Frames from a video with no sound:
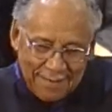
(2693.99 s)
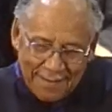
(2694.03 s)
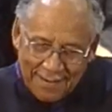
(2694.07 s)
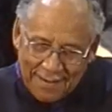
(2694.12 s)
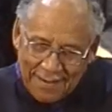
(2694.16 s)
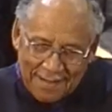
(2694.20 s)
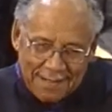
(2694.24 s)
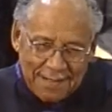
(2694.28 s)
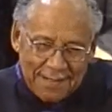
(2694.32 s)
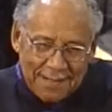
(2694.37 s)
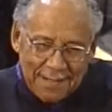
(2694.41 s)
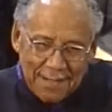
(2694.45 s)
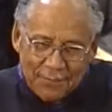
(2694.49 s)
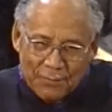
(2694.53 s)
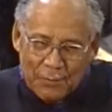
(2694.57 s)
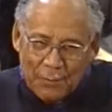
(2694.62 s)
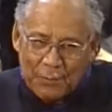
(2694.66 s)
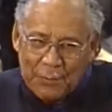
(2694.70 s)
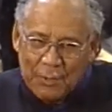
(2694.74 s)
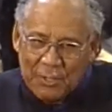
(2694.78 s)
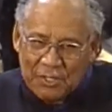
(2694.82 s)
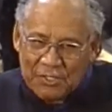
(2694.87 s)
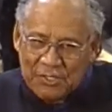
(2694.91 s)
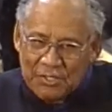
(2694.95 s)
I could never
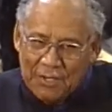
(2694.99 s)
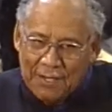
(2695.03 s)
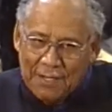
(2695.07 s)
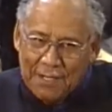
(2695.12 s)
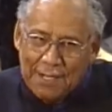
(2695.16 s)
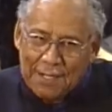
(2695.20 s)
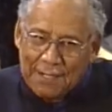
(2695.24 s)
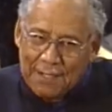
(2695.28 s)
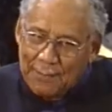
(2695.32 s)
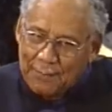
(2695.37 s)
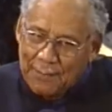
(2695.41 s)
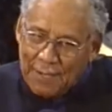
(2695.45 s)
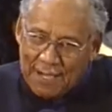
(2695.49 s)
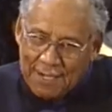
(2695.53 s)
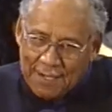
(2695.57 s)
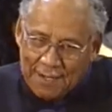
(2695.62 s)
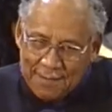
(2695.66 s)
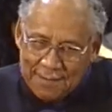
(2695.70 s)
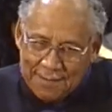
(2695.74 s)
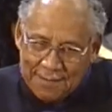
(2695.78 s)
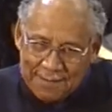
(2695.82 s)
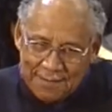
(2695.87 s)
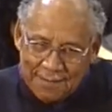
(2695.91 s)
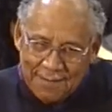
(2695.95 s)
picture any
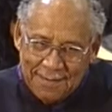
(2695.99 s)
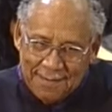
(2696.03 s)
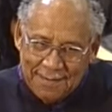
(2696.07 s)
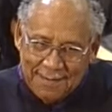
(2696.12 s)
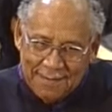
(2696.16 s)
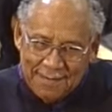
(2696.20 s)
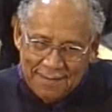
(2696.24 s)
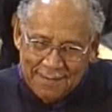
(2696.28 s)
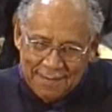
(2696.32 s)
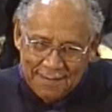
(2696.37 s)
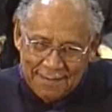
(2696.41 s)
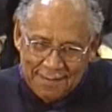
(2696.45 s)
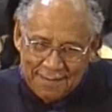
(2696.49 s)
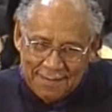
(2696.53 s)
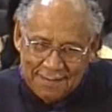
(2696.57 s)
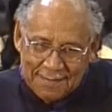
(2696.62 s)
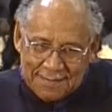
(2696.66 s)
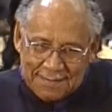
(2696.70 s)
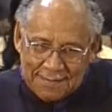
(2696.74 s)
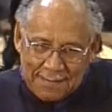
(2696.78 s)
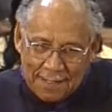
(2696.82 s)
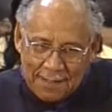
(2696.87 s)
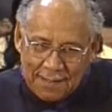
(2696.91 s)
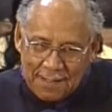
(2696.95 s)
man
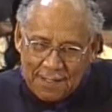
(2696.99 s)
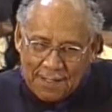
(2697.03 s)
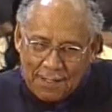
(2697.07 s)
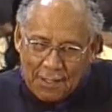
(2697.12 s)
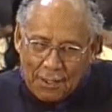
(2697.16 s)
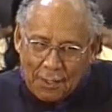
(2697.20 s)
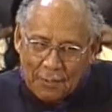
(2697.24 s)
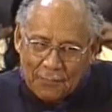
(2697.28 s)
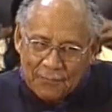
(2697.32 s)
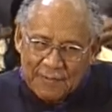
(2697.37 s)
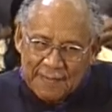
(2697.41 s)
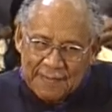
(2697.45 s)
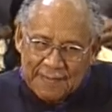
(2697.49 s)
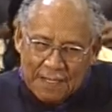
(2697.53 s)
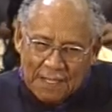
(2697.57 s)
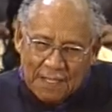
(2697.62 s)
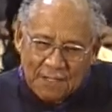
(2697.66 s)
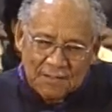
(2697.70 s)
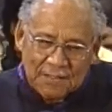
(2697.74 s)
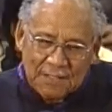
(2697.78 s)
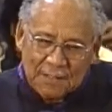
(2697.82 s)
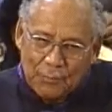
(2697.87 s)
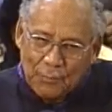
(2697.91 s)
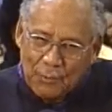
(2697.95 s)
taking care of a
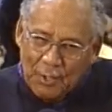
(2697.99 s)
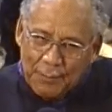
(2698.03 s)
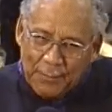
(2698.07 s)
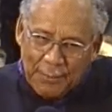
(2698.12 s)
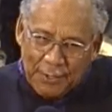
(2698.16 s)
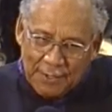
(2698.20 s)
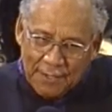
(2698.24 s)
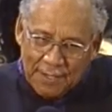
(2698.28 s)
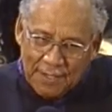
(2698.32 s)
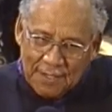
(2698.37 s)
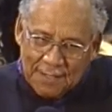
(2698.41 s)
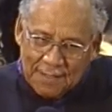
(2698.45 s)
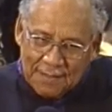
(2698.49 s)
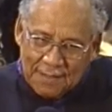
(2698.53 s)
thousand women